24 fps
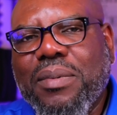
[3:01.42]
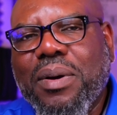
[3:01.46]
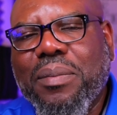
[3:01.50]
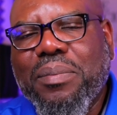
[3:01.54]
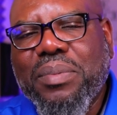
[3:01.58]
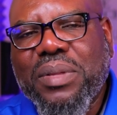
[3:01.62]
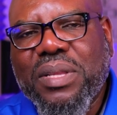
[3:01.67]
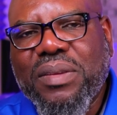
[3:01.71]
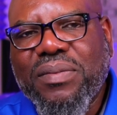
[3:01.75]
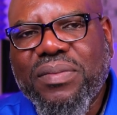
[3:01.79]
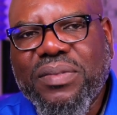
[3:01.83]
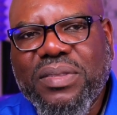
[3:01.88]
I'm
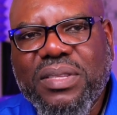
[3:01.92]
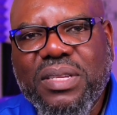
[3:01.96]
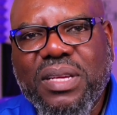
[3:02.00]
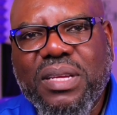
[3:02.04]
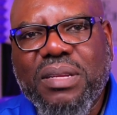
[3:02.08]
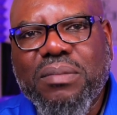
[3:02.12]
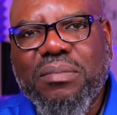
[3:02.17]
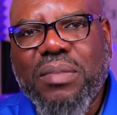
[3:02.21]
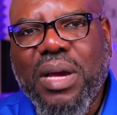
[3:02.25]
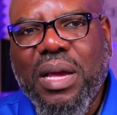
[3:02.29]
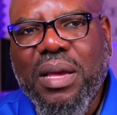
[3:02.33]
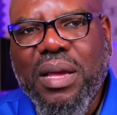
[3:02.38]

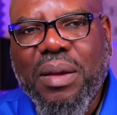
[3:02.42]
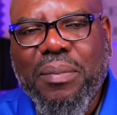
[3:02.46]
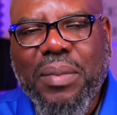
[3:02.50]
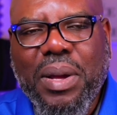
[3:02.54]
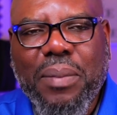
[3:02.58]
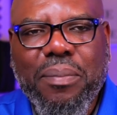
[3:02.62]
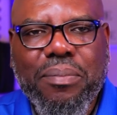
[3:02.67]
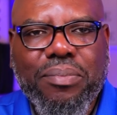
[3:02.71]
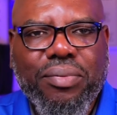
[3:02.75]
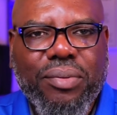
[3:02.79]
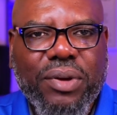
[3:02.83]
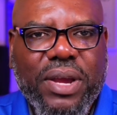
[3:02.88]
uplifted.
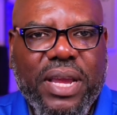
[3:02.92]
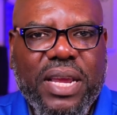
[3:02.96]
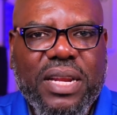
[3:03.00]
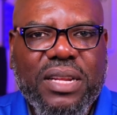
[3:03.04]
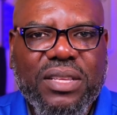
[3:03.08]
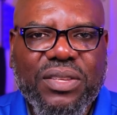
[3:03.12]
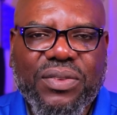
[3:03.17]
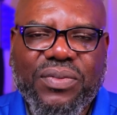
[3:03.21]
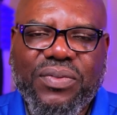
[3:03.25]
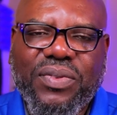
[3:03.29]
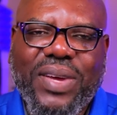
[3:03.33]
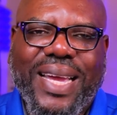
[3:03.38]
My brain
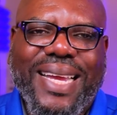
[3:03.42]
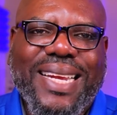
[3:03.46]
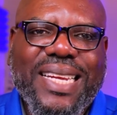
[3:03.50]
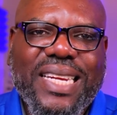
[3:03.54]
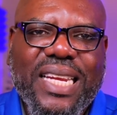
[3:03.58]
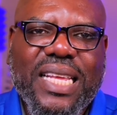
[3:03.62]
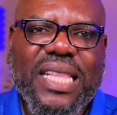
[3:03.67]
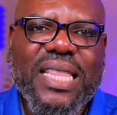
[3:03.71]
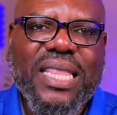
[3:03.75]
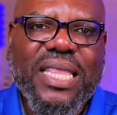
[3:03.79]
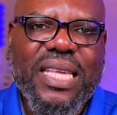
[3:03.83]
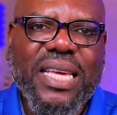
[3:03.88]
is
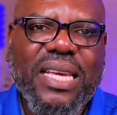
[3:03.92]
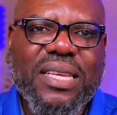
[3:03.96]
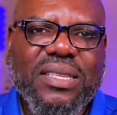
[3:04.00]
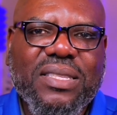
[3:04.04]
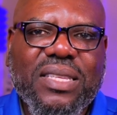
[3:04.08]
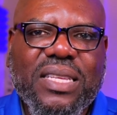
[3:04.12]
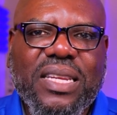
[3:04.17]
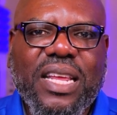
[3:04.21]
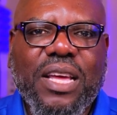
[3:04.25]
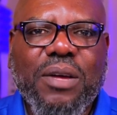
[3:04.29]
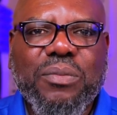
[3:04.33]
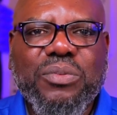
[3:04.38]
finding things
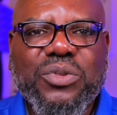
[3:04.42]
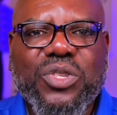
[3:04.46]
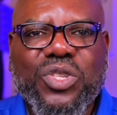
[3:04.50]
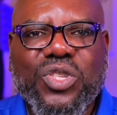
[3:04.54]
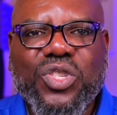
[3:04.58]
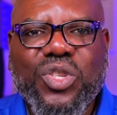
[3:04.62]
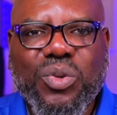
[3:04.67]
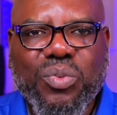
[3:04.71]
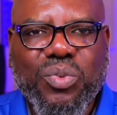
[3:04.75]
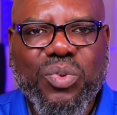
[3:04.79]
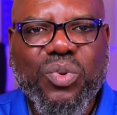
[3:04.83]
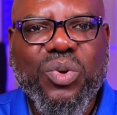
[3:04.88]
that help to
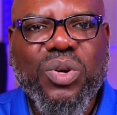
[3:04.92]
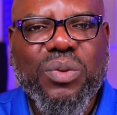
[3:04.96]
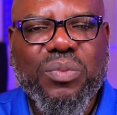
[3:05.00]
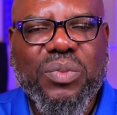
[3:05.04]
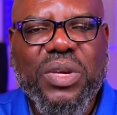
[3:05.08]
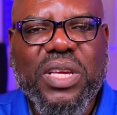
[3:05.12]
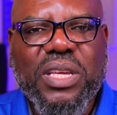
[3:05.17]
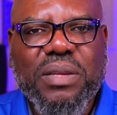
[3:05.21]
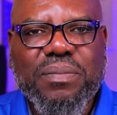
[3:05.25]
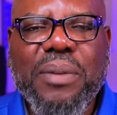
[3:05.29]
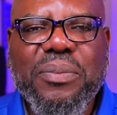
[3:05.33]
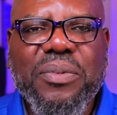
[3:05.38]
support
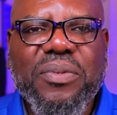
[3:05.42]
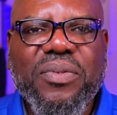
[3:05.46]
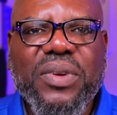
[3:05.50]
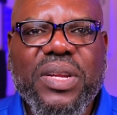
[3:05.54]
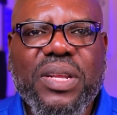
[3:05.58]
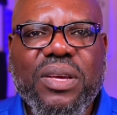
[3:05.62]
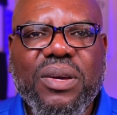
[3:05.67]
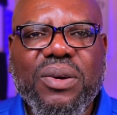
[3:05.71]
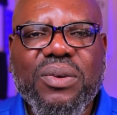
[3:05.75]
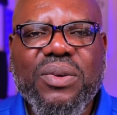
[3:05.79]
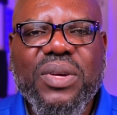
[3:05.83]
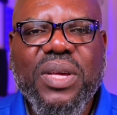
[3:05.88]
me. Stop the
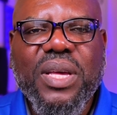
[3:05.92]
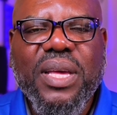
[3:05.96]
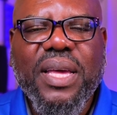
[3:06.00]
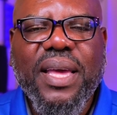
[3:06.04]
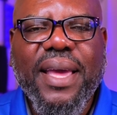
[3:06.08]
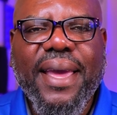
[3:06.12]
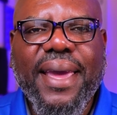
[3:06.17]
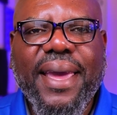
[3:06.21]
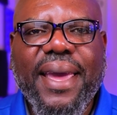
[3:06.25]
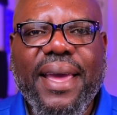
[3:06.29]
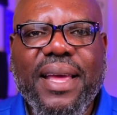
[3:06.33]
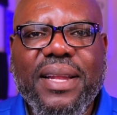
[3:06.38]
video
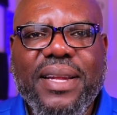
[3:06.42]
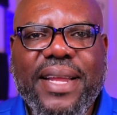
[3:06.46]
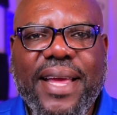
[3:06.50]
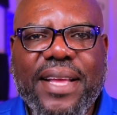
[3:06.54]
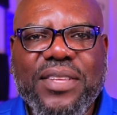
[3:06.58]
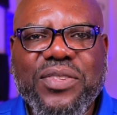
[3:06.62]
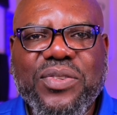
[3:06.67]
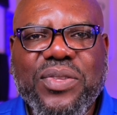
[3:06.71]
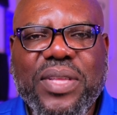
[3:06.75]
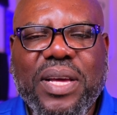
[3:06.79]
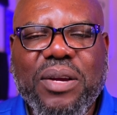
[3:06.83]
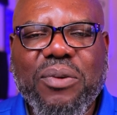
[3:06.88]
and
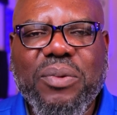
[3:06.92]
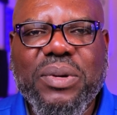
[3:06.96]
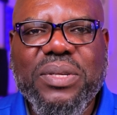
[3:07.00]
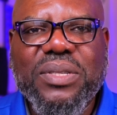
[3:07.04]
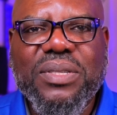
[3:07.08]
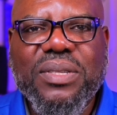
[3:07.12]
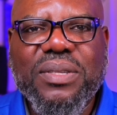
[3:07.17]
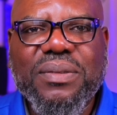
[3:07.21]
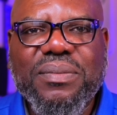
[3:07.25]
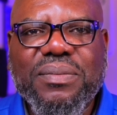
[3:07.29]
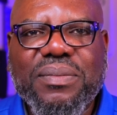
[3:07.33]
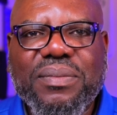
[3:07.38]
answer that
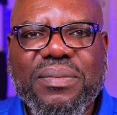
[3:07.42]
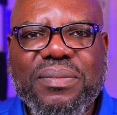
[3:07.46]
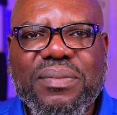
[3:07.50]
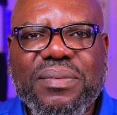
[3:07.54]
question.